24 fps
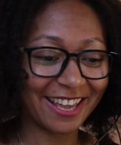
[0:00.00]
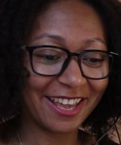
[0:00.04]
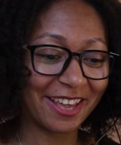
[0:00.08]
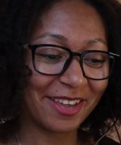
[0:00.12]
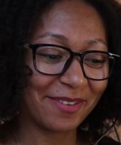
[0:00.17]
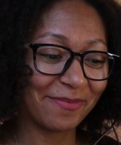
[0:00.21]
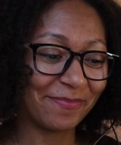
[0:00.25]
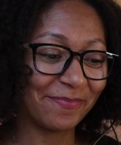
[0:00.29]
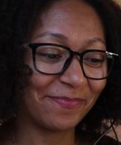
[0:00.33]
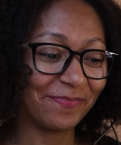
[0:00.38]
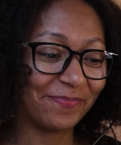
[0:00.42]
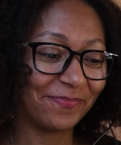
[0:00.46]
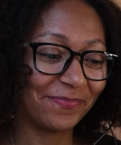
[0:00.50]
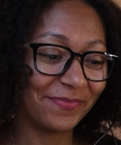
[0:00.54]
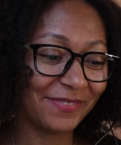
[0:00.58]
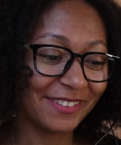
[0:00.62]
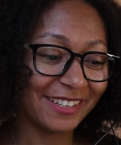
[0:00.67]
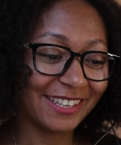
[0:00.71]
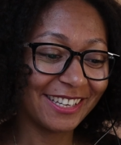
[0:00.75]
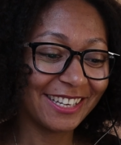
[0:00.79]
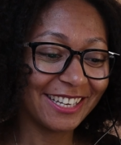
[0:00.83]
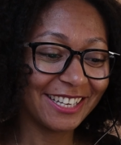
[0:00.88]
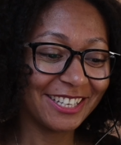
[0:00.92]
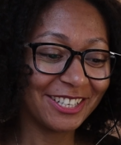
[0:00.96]

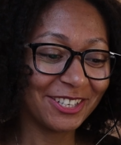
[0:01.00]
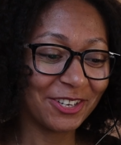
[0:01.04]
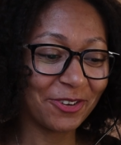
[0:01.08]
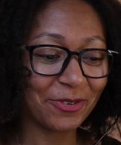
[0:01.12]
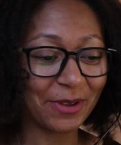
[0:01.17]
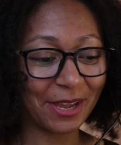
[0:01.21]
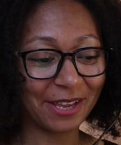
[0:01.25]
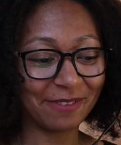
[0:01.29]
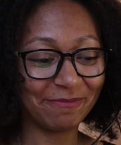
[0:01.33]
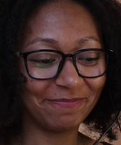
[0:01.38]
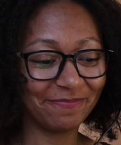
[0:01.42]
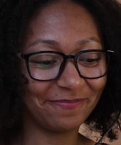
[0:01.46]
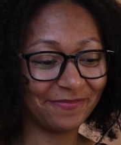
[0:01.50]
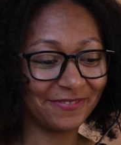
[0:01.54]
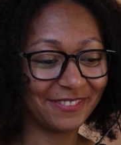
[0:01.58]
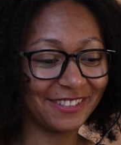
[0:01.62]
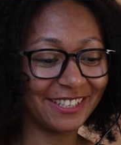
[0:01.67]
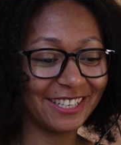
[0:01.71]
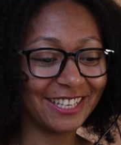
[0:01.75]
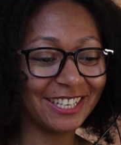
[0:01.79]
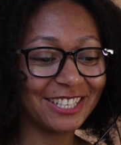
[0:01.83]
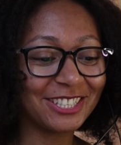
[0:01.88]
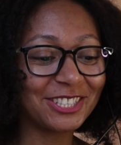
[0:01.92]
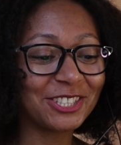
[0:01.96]
Okay,
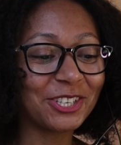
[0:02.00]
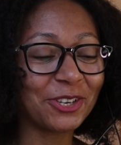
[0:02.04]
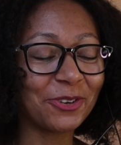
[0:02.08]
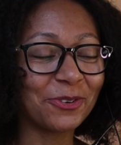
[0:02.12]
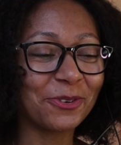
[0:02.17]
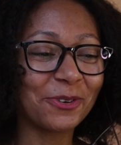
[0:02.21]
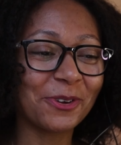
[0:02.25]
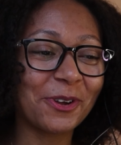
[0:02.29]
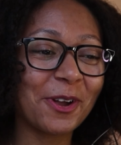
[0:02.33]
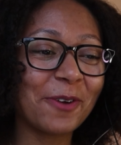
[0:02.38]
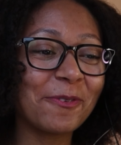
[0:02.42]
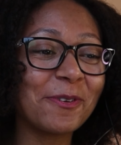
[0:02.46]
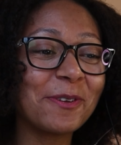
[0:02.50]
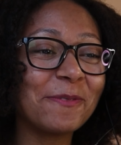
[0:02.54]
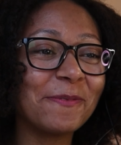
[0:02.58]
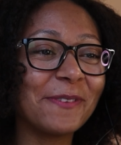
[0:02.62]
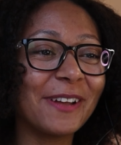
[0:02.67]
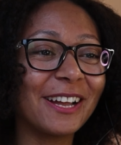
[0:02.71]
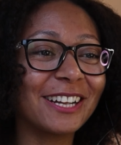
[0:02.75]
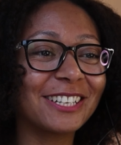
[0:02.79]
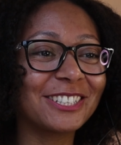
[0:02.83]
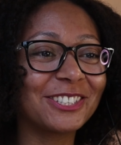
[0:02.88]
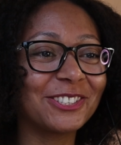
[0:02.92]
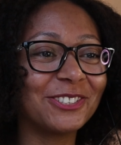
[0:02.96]
so coming
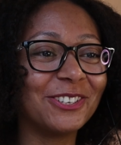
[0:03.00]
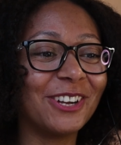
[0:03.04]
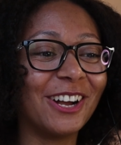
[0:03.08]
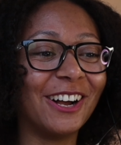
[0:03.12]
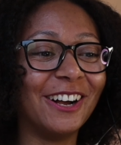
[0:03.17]
back to